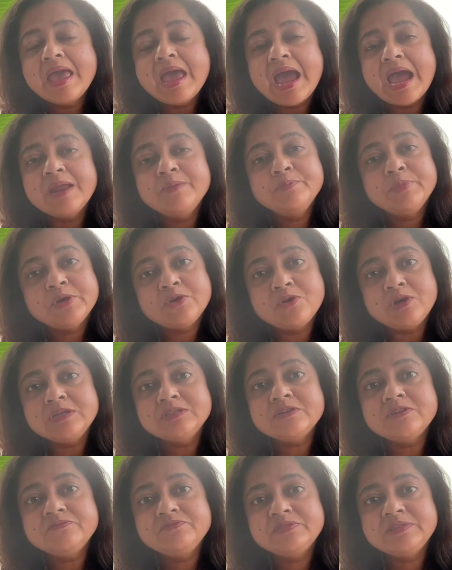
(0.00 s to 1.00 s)
And
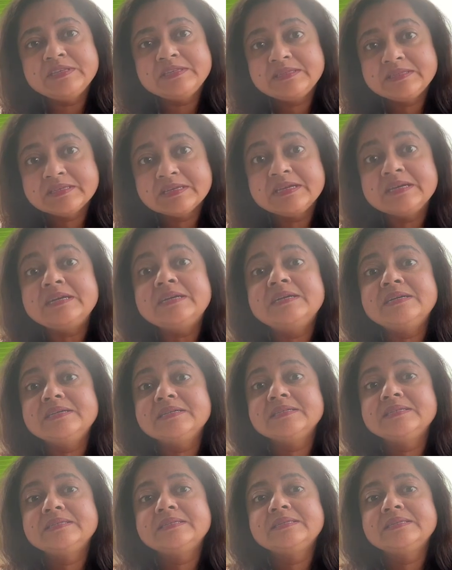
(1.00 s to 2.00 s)
because of this
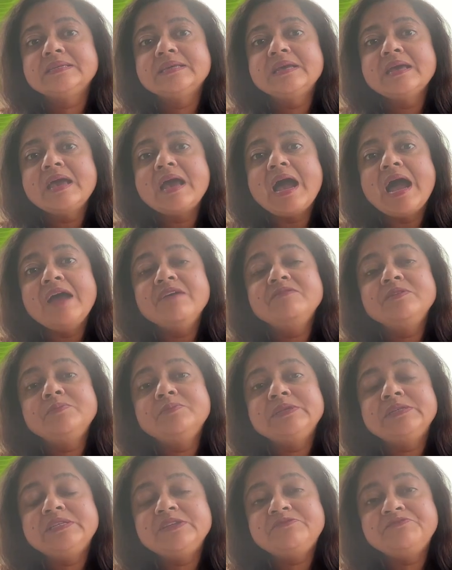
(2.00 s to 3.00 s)
curse, I will
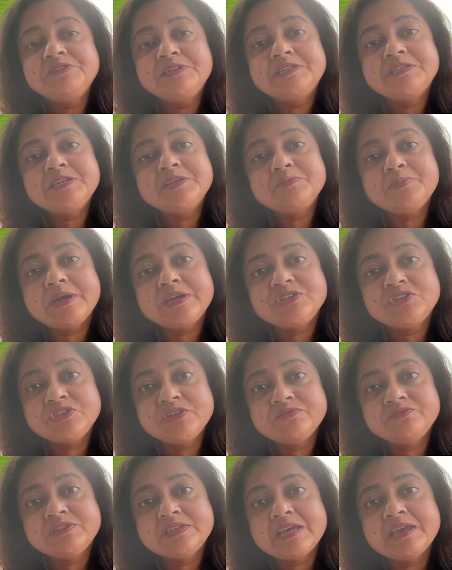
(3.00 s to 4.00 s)
be defeated by
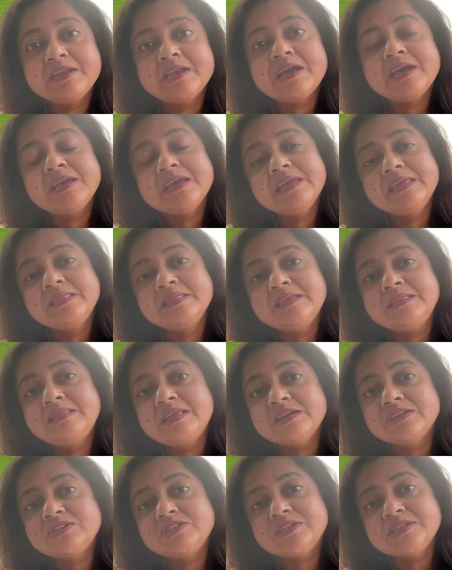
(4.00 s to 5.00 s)
Shiv Sena in the
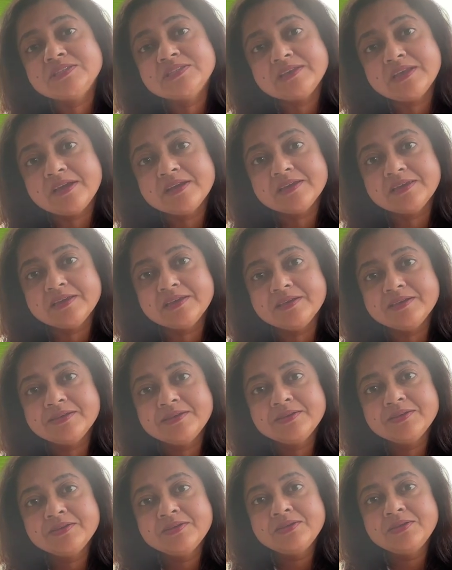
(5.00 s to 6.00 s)
Daksha's Yagya.
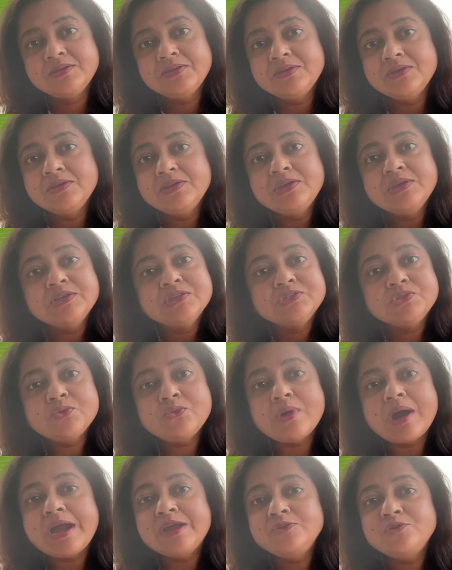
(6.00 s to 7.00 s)
So I